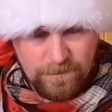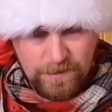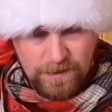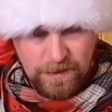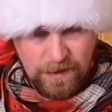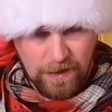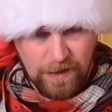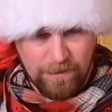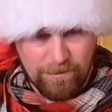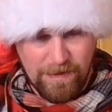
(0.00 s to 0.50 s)

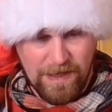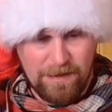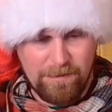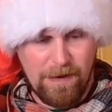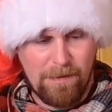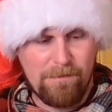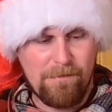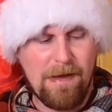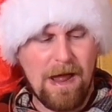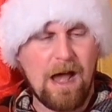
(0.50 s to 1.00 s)
Oh man, my
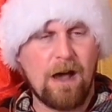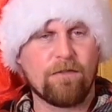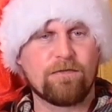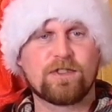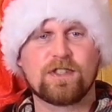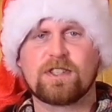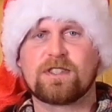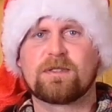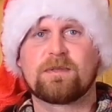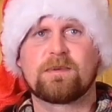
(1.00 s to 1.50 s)
mouth
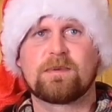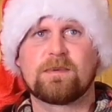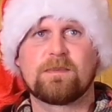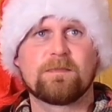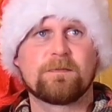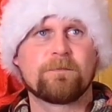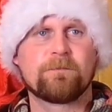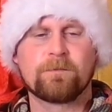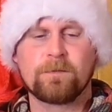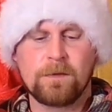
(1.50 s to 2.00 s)
just
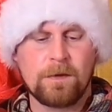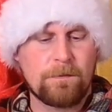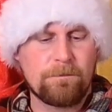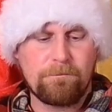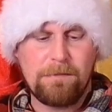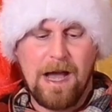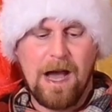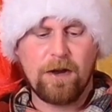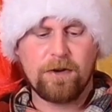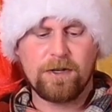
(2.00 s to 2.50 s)

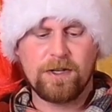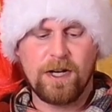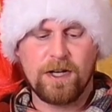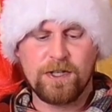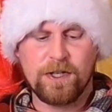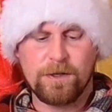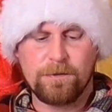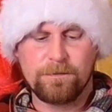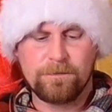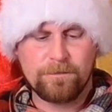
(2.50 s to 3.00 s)
powdered
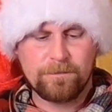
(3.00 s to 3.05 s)
onion.